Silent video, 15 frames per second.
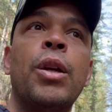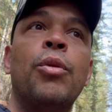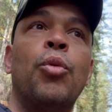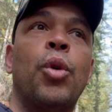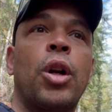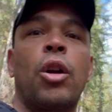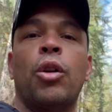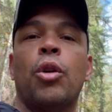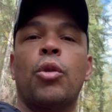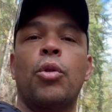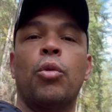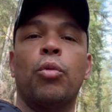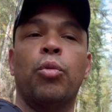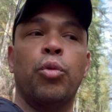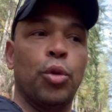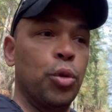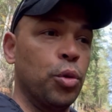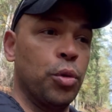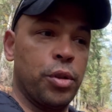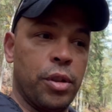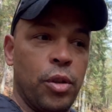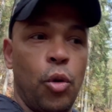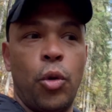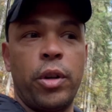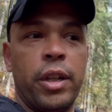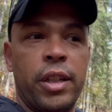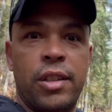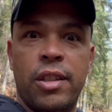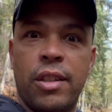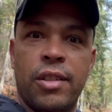what are local rules and
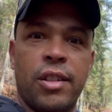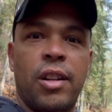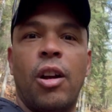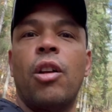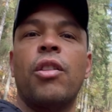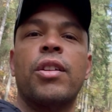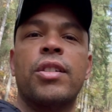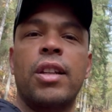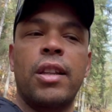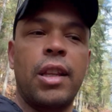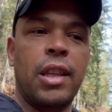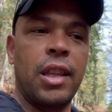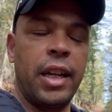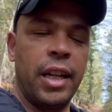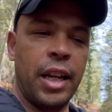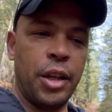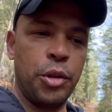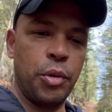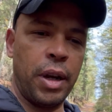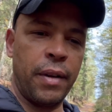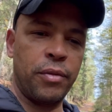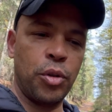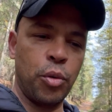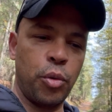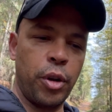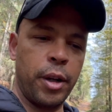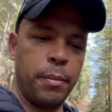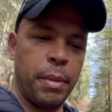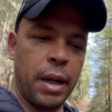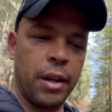ordinances and all this other thing that you have to
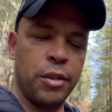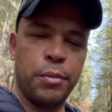worry about,